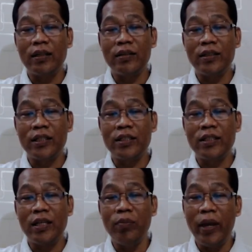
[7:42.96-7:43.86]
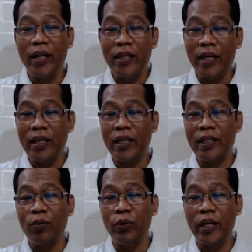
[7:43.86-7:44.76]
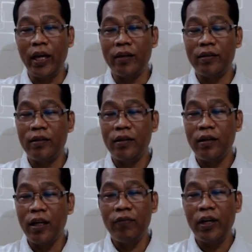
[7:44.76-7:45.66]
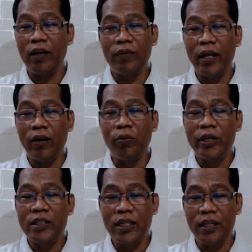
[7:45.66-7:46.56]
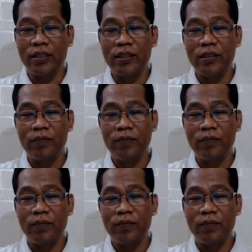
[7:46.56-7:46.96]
judge immediately the wicked, even if they commit sins?